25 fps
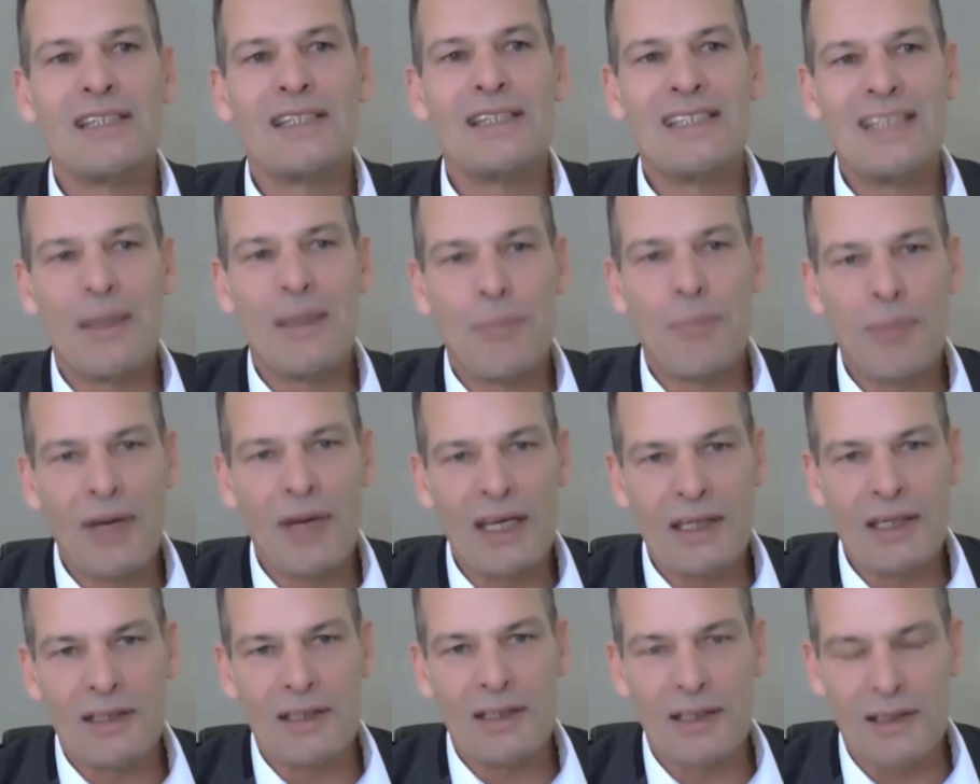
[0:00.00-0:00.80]

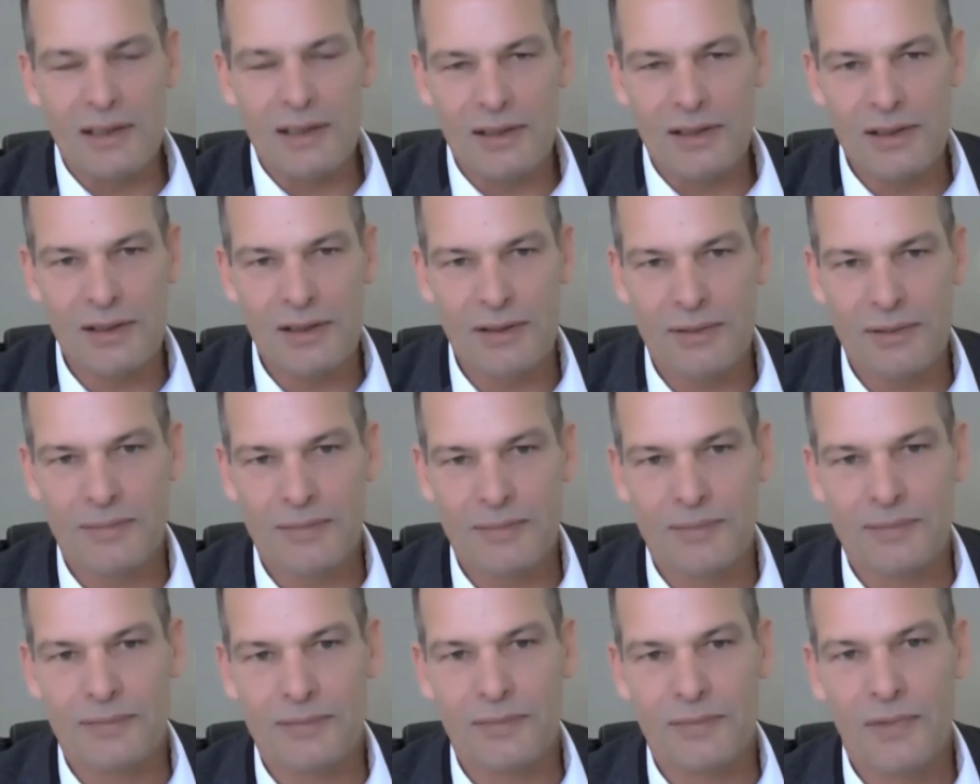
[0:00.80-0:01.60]
dependent.
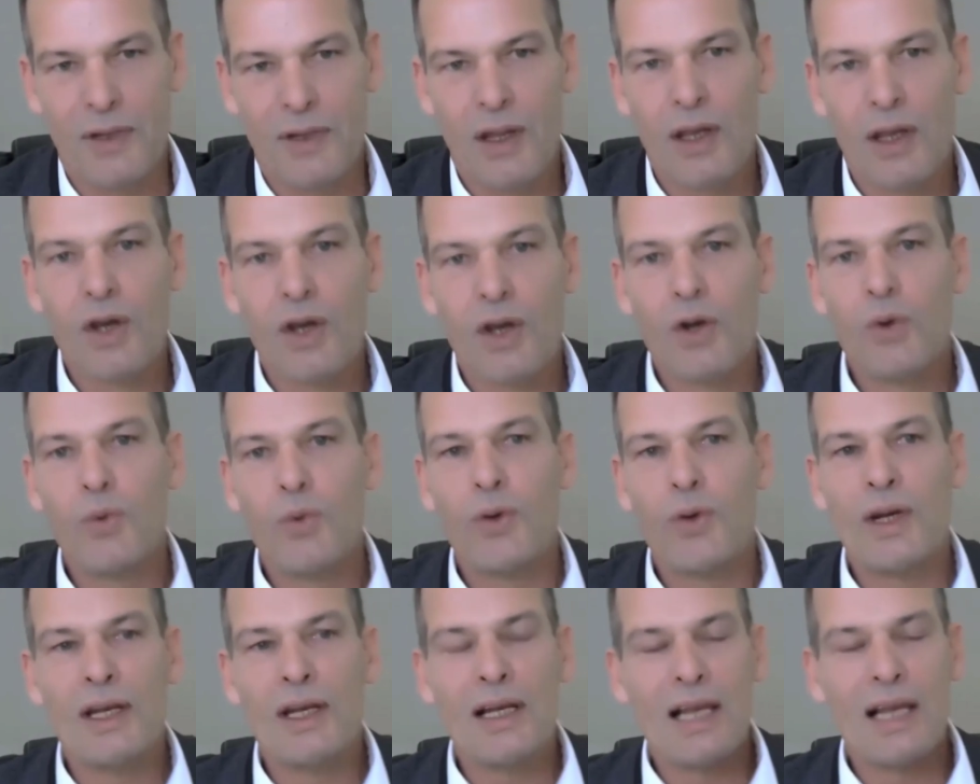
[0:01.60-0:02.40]

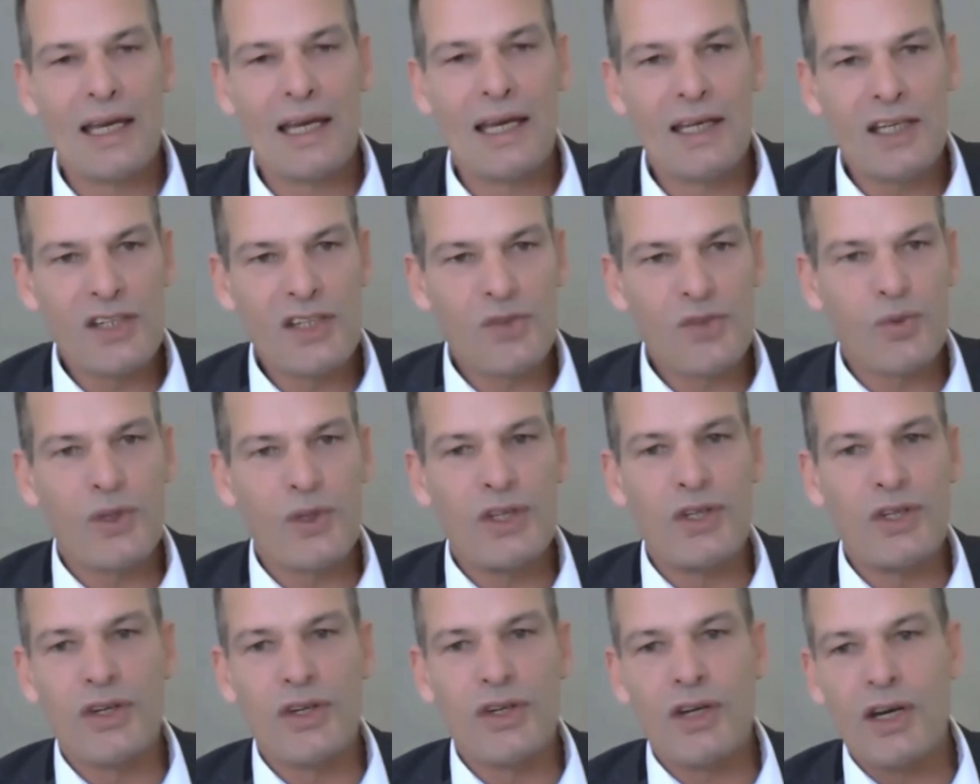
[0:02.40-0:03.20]
When, ladies,
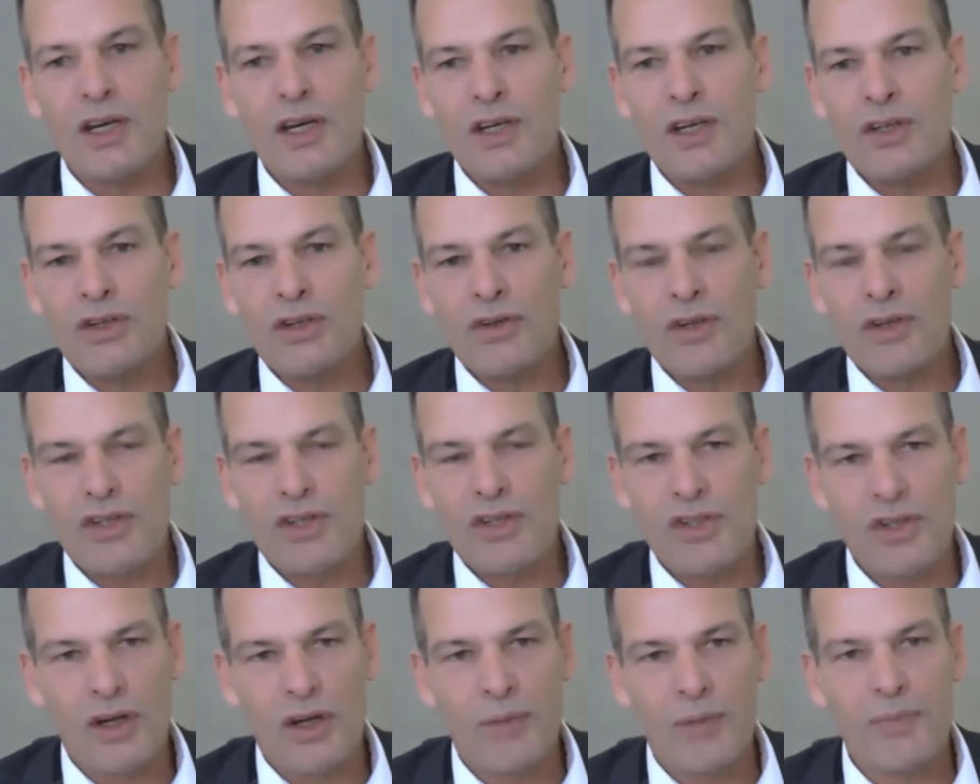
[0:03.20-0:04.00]
when you go into a
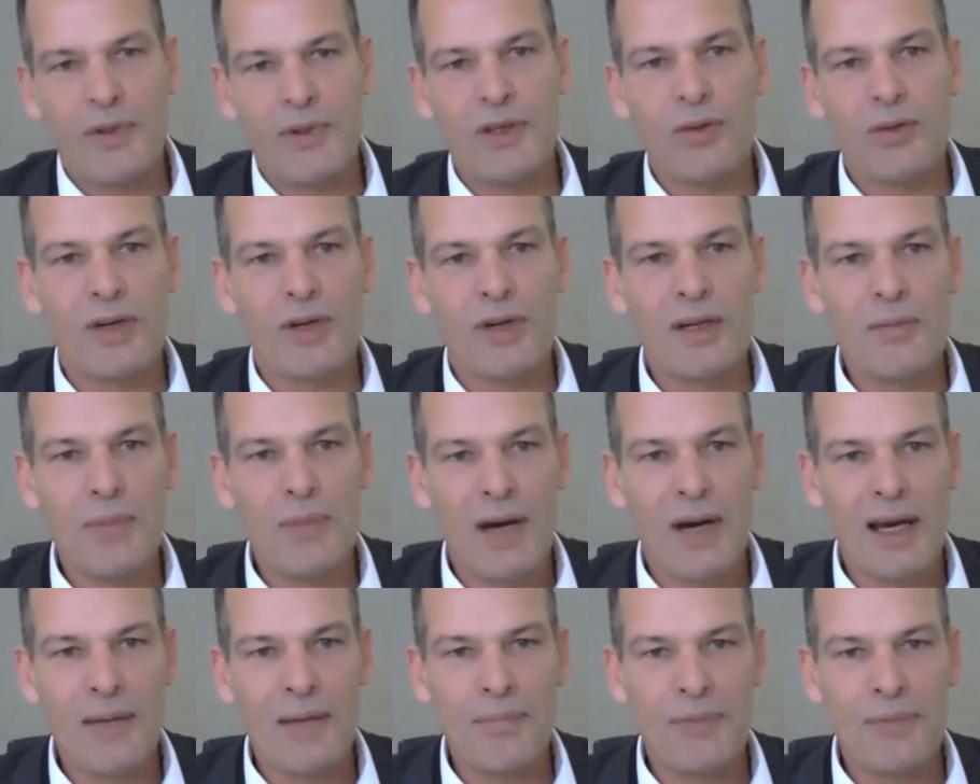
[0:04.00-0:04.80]
shop and you want to
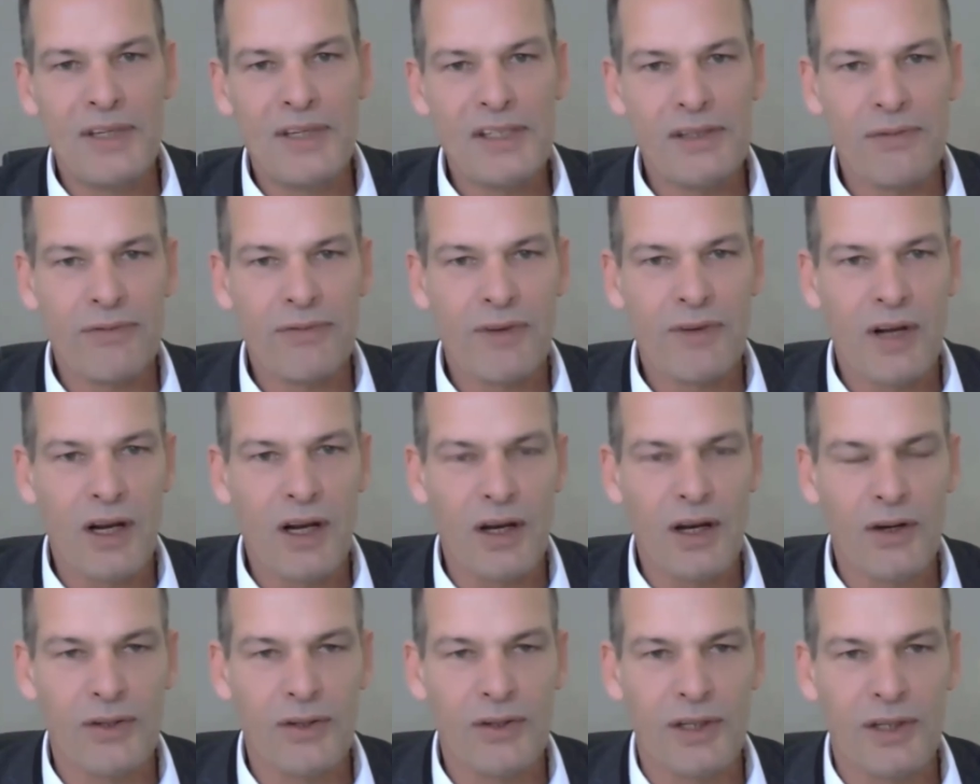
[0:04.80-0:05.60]
buy a piece of
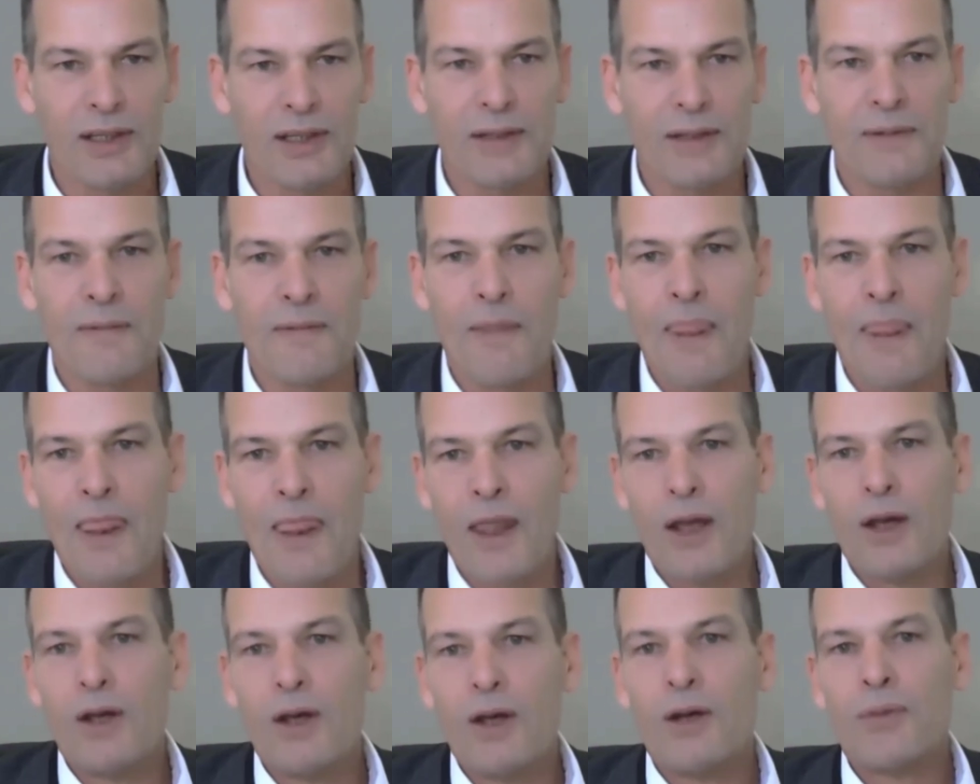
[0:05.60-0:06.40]
clothing,
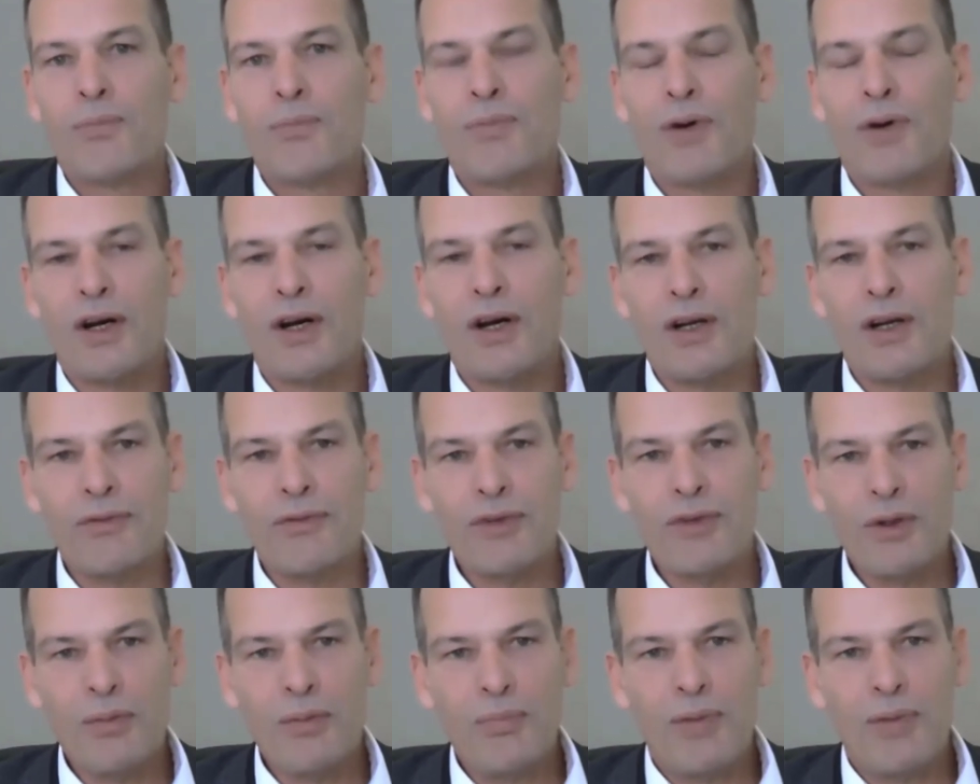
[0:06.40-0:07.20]
part of
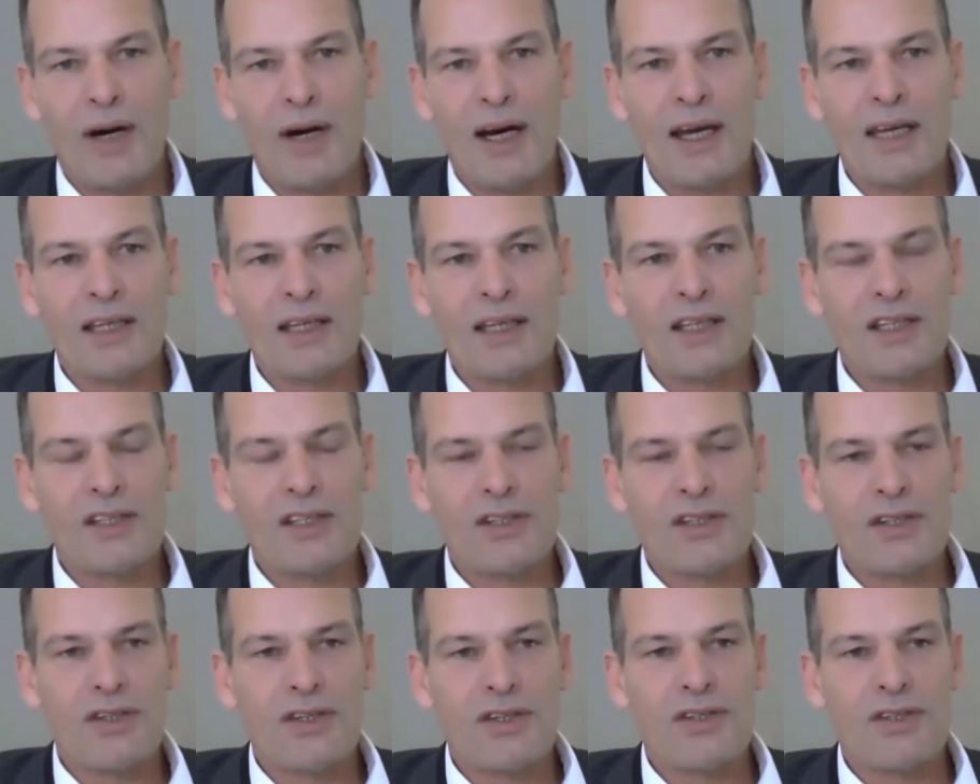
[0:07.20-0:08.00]
your buying
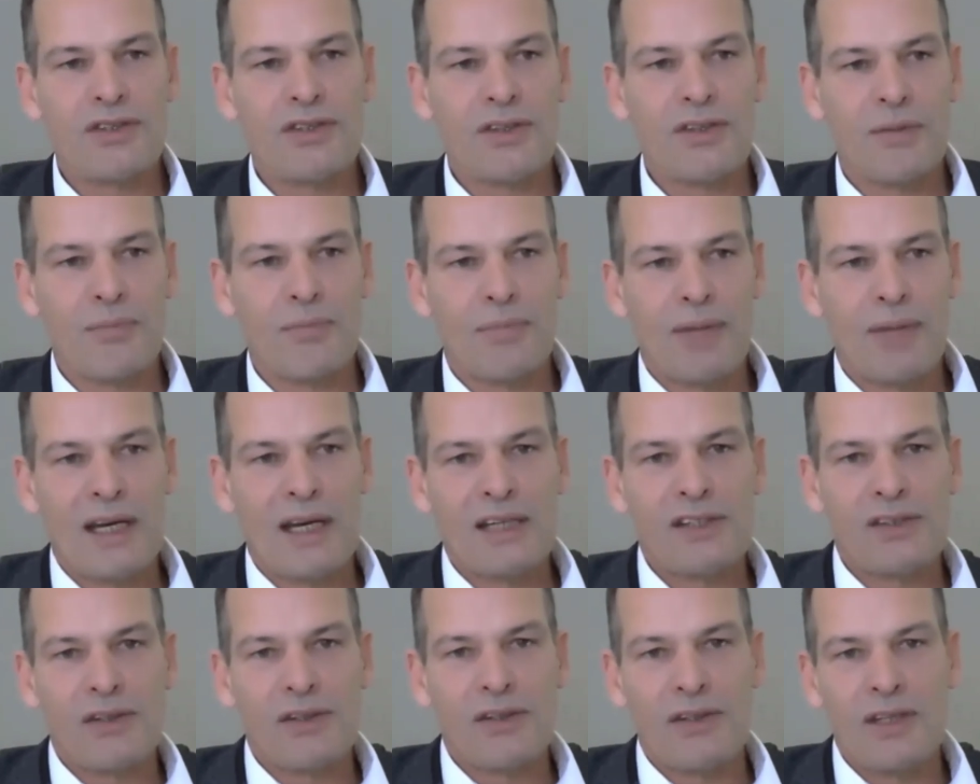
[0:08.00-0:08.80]
decisions are
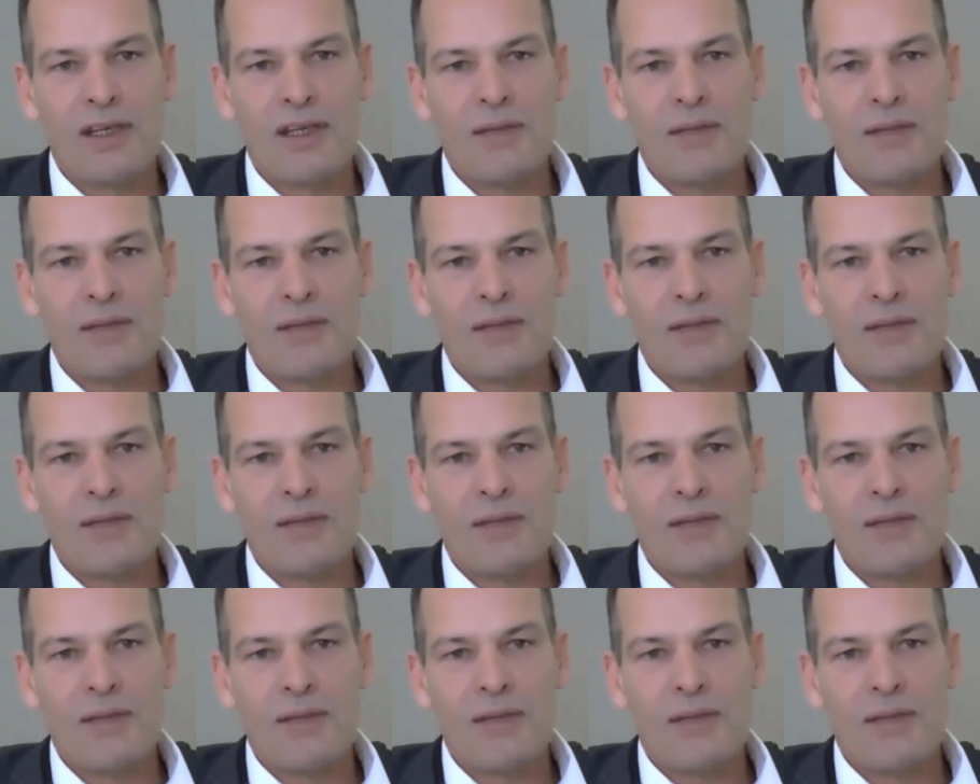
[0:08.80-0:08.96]
based on the